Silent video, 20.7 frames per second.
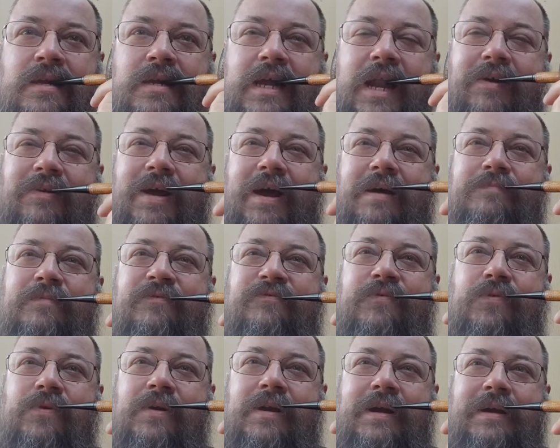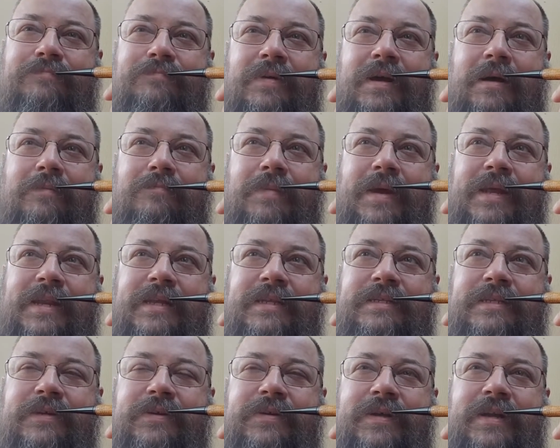And right before I made it
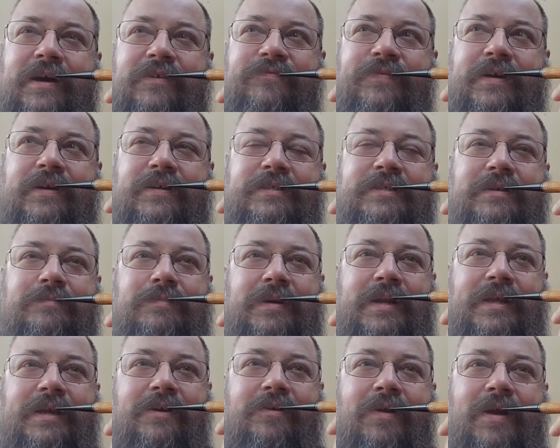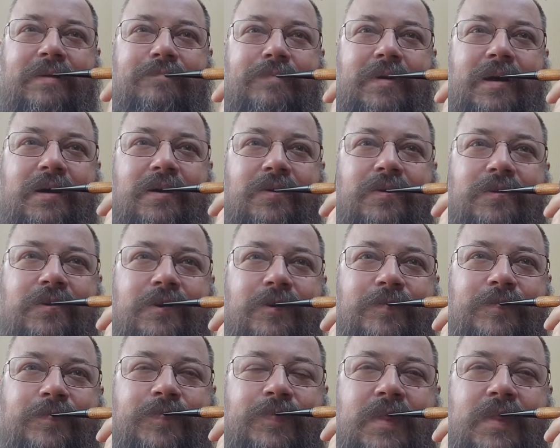to it, I felt somebody grab my arm.